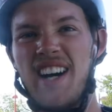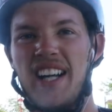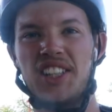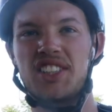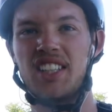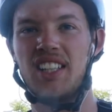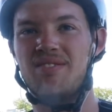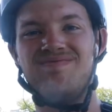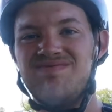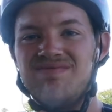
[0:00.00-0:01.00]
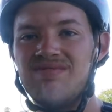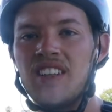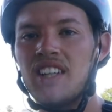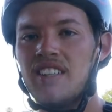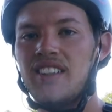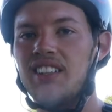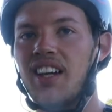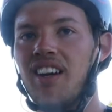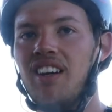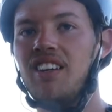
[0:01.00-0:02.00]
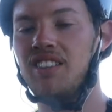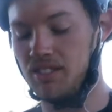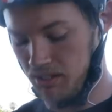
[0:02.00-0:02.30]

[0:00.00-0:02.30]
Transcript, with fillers: No, I just did. You just did easy tricks? Yeah.